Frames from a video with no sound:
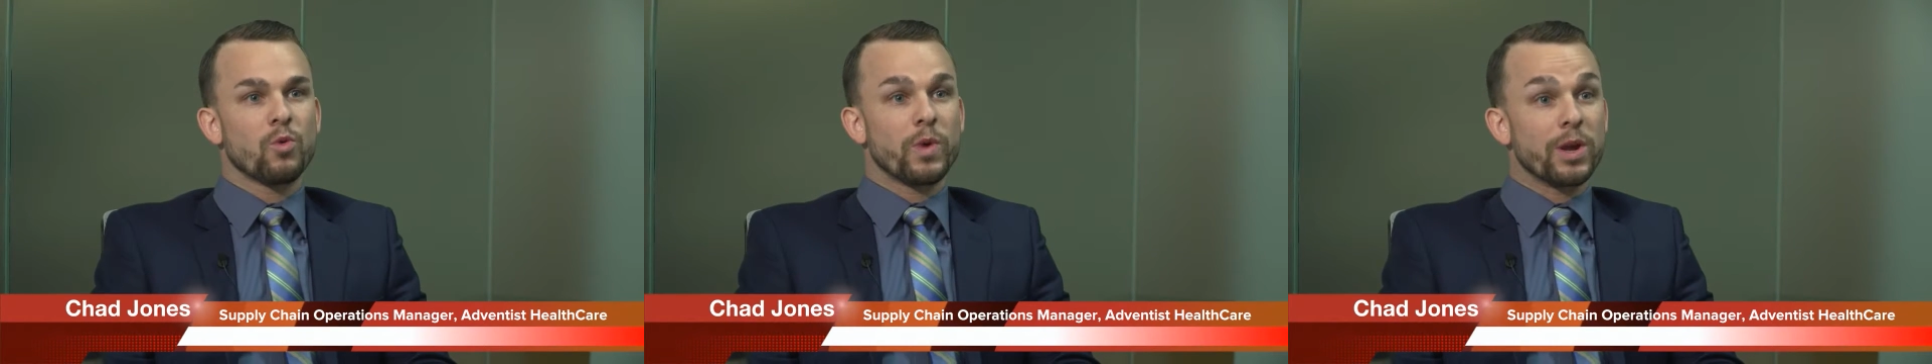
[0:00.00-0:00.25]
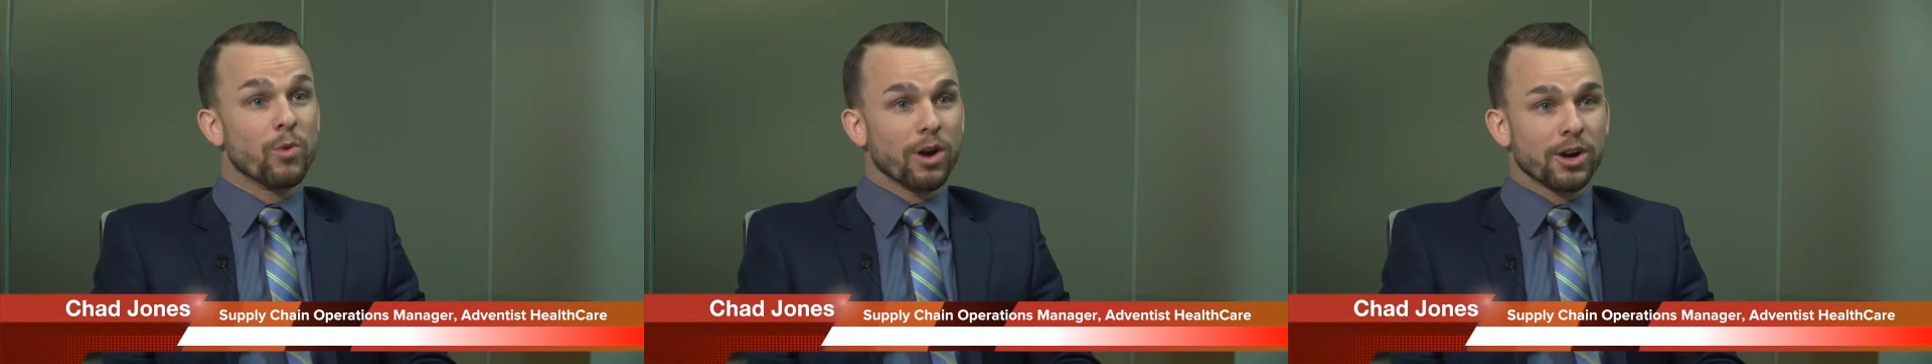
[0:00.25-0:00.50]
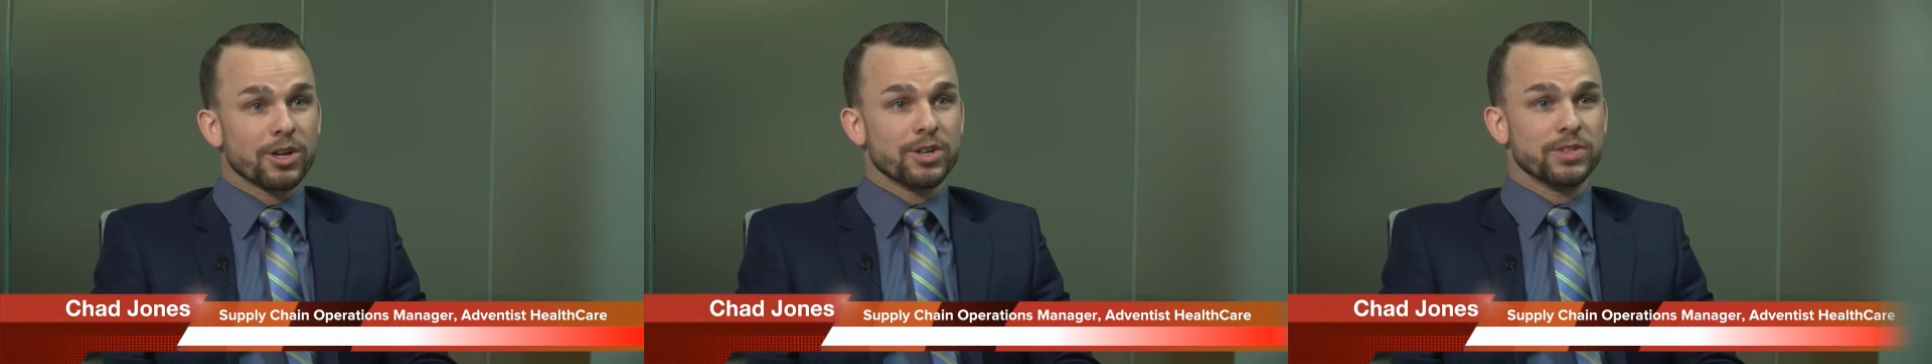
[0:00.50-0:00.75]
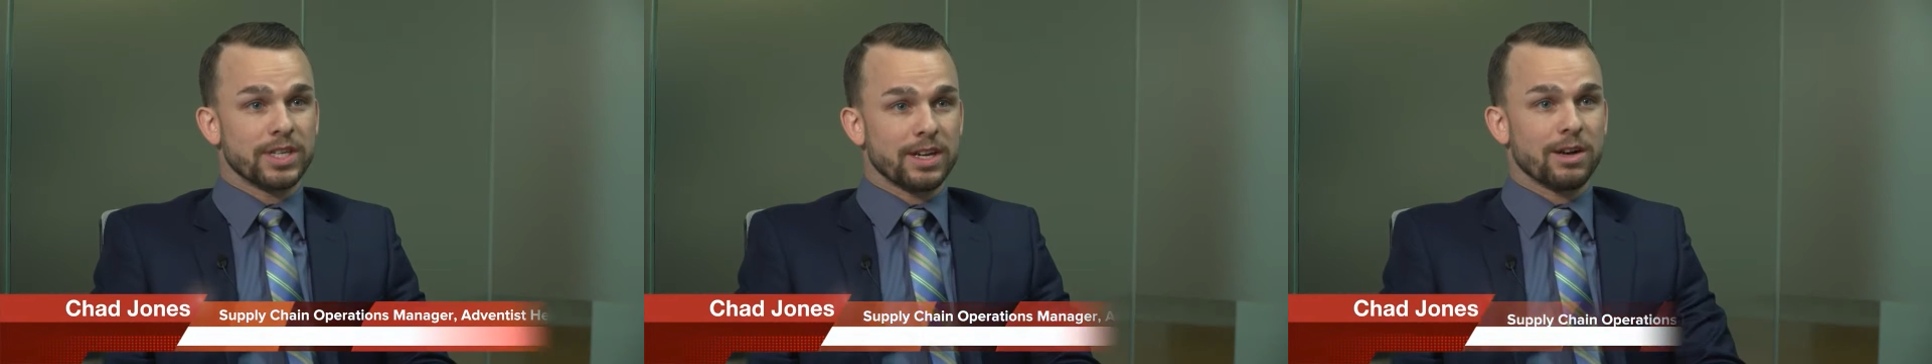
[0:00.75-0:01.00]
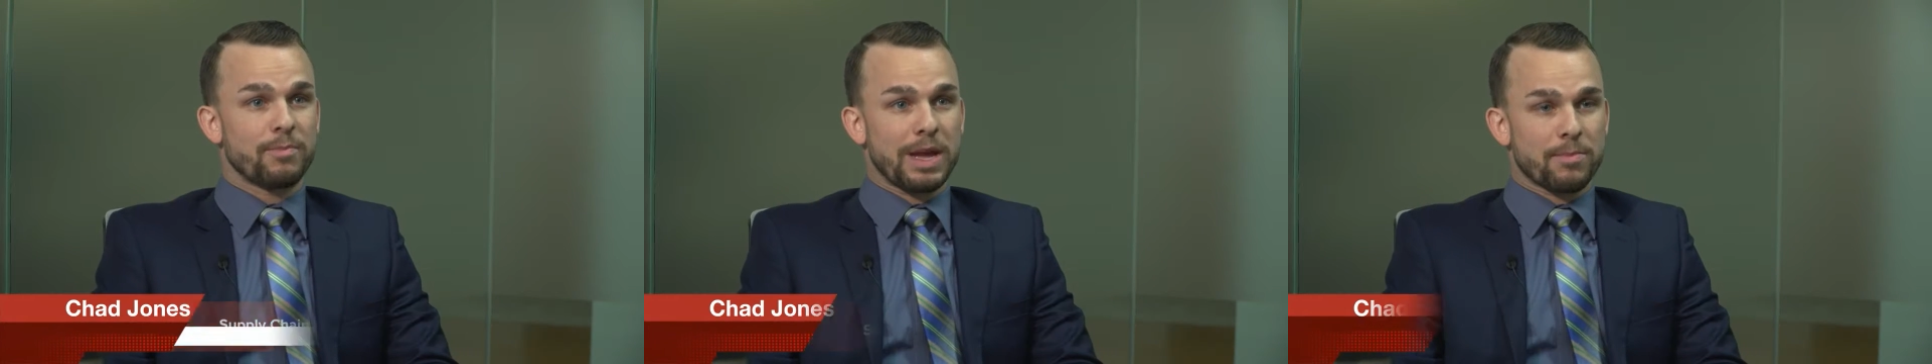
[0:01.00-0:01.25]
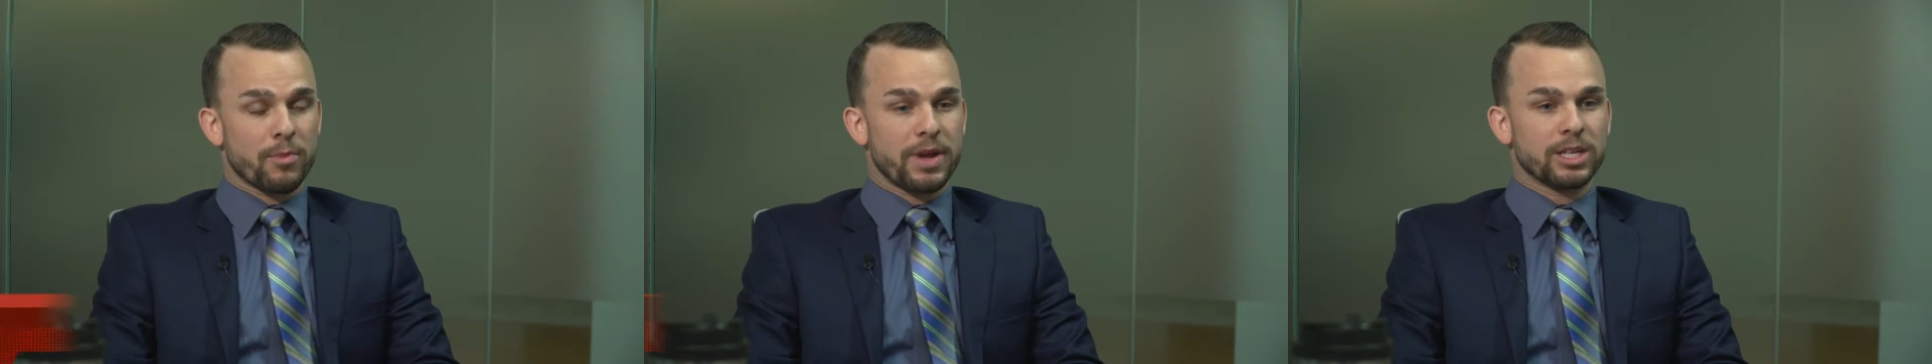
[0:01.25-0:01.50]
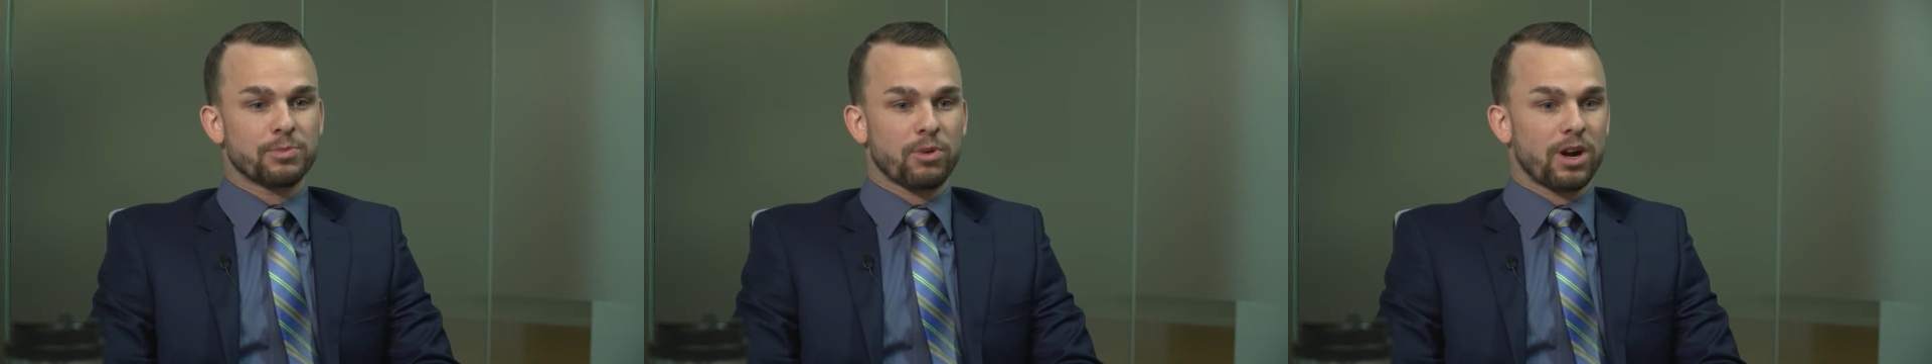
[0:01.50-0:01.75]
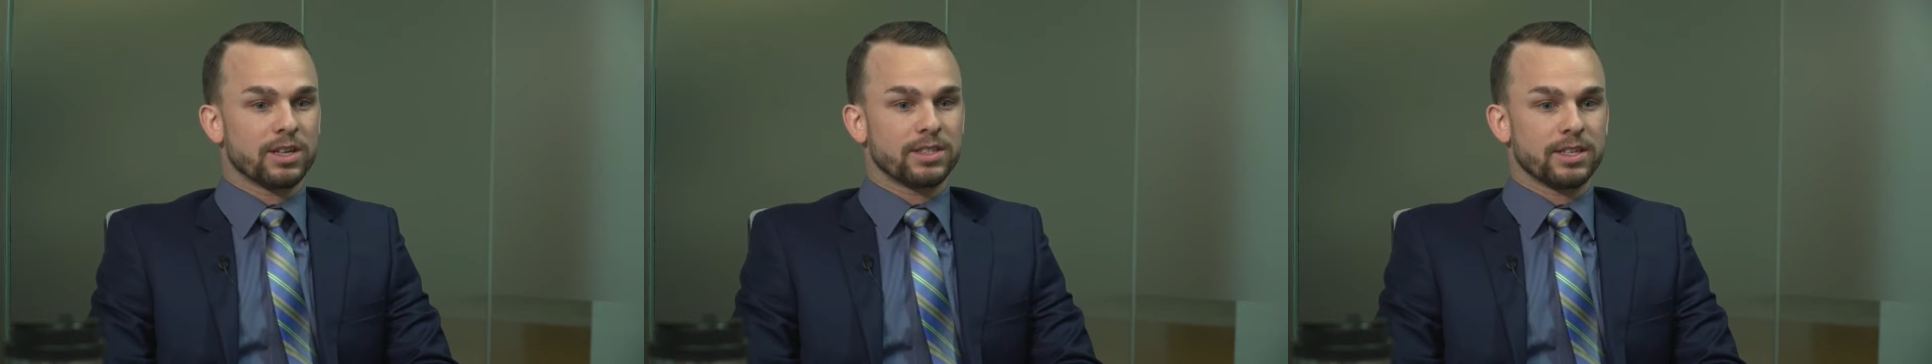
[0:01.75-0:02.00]
We were using a paper-based
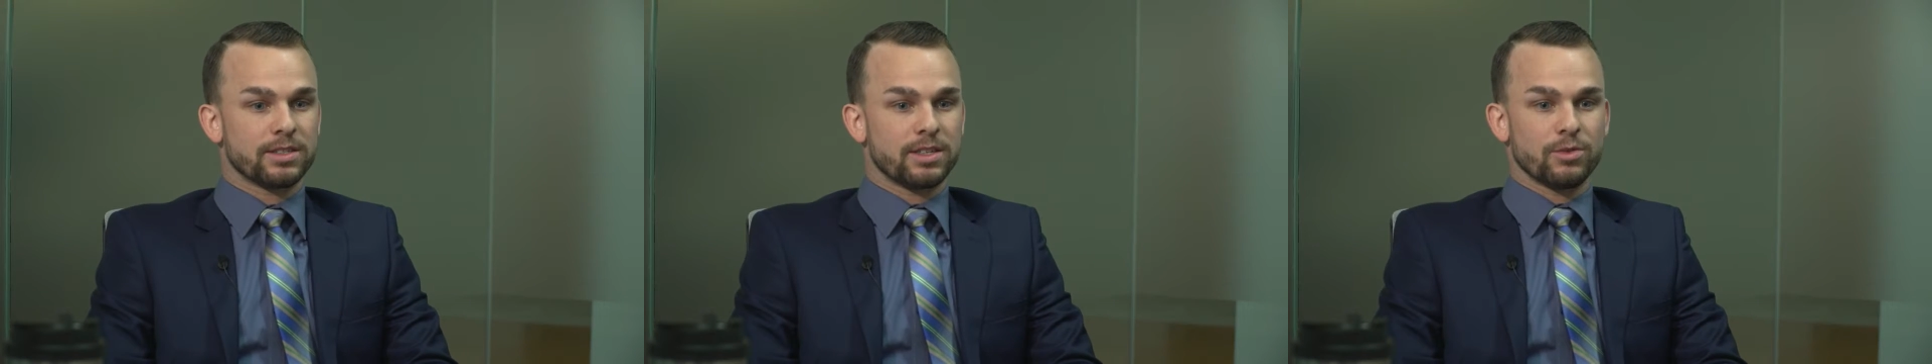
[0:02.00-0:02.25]
process